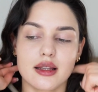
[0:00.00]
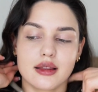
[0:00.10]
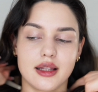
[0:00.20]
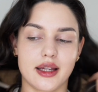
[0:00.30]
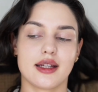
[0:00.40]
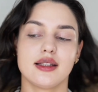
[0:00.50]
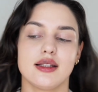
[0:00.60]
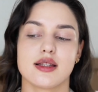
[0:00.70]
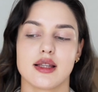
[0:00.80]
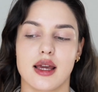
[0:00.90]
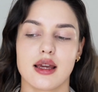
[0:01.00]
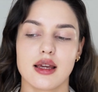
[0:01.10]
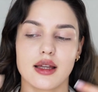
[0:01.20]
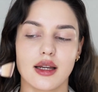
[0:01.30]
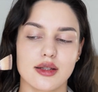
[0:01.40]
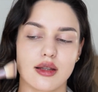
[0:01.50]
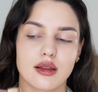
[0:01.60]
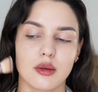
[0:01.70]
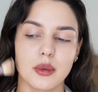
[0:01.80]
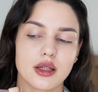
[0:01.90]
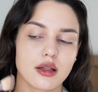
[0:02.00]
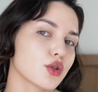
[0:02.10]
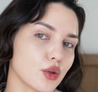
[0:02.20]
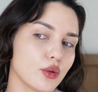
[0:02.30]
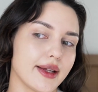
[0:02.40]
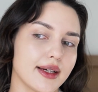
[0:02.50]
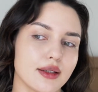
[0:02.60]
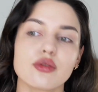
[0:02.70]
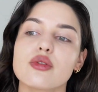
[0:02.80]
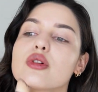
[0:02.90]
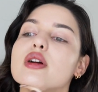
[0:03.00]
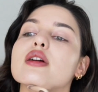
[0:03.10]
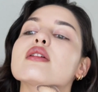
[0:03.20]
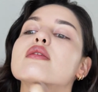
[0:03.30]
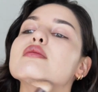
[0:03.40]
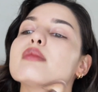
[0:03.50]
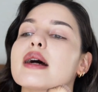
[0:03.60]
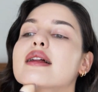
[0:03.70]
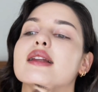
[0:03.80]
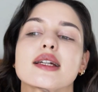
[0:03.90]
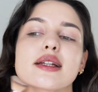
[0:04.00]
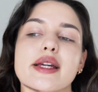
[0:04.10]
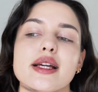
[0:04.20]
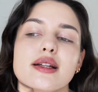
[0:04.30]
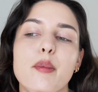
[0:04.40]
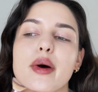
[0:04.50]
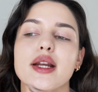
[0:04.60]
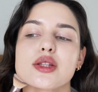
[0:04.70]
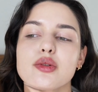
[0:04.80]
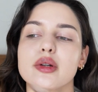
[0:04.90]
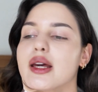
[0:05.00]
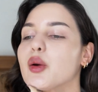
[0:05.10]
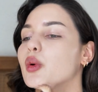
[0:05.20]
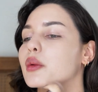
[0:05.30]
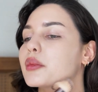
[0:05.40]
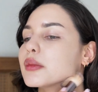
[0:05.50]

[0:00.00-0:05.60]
Like I did say, it is a little bit too light for my liking, but it's okay. We'll be